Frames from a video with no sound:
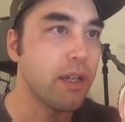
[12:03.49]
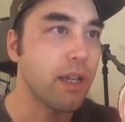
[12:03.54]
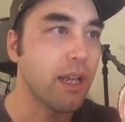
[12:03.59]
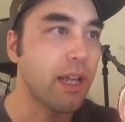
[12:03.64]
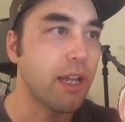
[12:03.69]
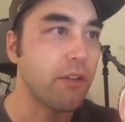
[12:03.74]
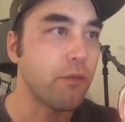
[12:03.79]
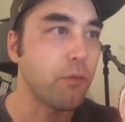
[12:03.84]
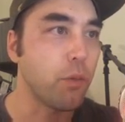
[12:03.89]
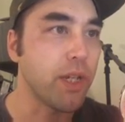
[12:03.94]

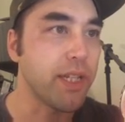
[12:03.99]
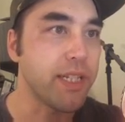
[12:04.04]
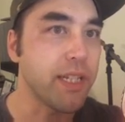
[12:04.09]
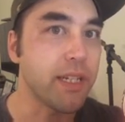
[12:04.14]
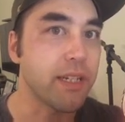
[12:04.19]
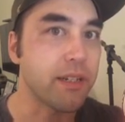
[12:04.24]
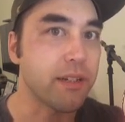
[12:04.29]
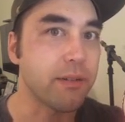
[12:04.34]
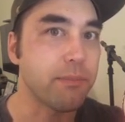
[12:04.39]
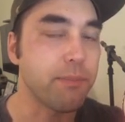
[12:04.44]
and we
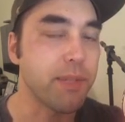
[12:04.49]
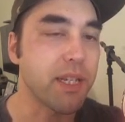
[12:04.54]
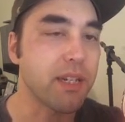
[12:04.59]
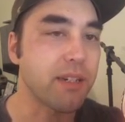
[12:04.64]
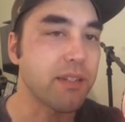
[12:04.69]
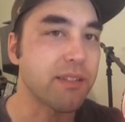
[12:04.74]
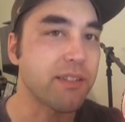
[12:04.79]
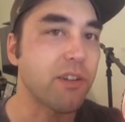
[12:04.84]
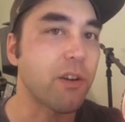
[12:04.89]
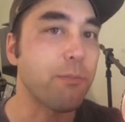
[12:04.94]
did
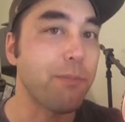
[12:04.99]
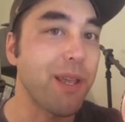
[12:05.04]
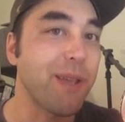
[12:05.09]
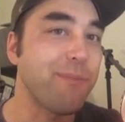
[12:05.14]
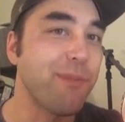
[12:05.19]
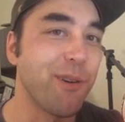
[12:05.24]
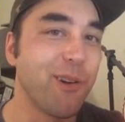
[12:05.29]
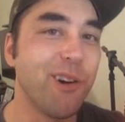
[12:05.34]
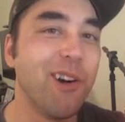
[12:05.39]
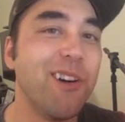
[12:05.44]
because there are
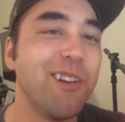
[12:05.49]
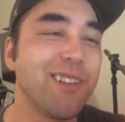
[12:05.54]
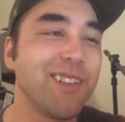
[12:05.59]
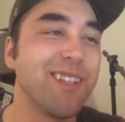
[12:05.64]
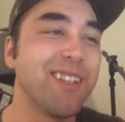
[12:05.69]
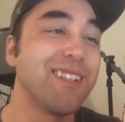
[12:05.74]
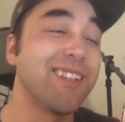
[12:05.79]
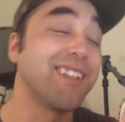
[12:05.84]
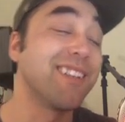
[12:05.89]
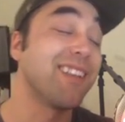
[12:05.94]
people
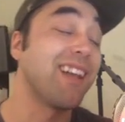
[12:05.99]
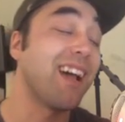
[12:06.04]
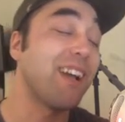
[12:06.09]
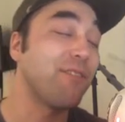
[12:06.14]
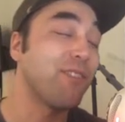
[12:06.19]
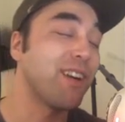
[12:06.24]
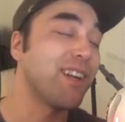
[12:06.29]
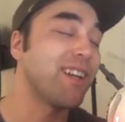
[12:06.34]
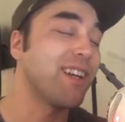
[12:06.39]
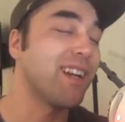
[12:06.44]

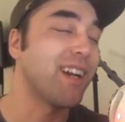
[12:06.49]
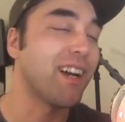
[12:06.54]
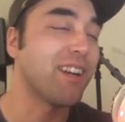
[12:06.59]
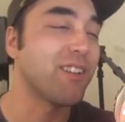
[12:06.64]
alive right now.